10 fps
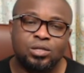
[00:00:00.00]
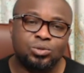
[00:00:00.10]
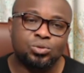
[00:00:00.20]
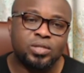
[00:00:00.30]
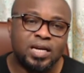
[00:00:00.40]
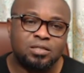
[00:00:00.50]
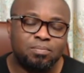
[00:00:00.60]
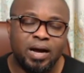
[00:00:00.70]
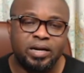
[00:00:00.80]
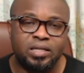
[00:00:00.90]
Today's
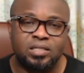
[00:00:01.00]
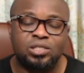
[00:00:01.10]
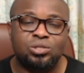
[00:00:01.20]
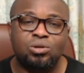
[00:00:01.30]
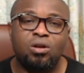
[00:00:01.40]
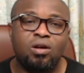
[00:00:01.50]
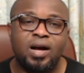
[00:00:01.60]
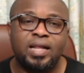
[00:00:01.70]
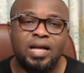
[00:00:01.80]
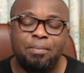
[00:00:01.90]
marriage is no
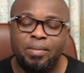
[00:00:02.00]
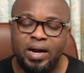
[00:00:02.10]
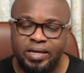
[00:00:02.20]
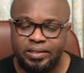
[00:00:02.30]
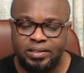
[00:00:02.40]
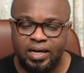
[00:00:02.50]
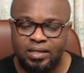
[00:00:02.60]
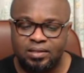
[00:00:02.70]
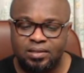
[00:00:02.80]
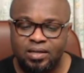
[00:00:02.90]
longer that marriage
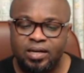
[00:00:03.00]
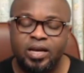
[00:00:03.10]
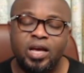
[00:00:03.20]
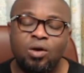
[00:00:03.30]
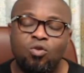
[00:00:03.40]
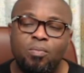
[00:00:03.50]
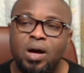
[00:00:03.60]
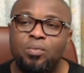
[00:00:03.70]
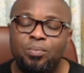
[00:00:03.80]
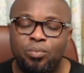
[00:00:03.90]
that a
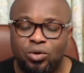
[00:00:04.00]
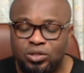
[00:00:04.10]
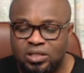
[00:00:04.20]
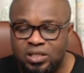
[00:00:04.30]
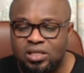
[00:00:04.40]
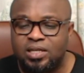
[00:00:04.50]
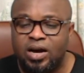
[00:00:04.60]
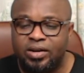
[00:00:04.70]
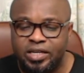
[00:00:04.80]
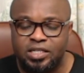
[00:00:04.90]
woman must kneel
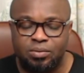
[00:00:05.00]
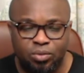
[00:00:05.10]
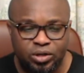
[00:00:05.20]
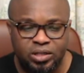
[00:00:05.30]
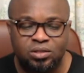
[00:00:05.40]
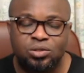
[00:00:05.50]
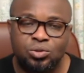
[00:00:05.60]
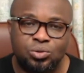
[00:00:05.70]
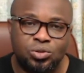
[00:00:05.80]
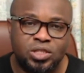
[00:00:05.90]
down in the morning
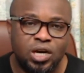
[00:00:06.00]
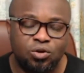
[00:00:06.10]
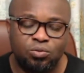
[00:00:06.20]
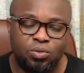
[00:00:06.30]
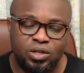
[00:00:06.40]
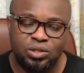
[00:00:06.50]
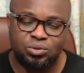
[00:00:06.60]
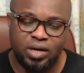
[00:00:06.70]
to say good morning to her